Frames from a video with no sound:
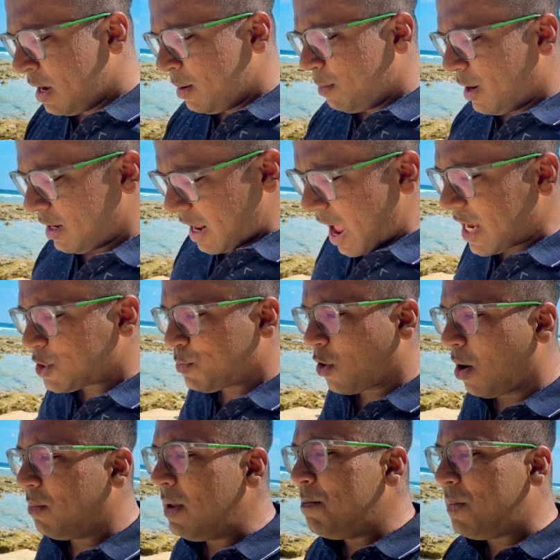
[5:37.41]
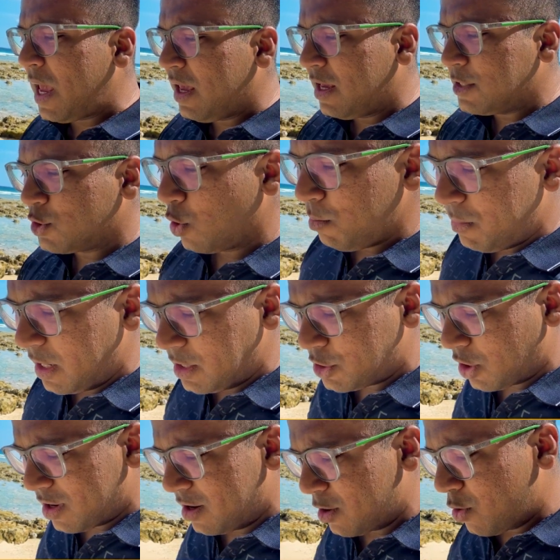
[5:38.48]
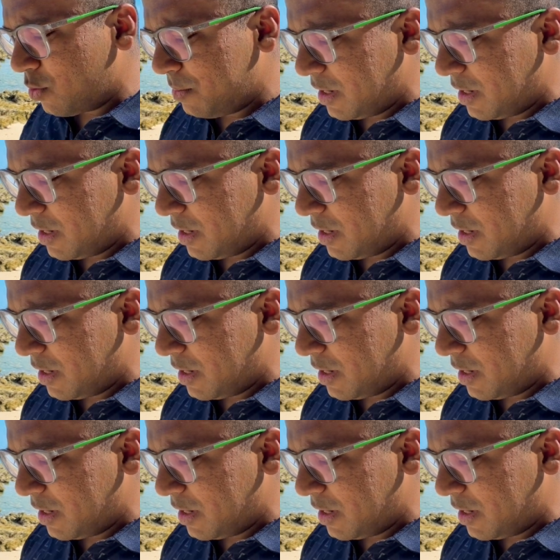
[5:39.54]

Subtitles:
but has problem paying his own bills or her own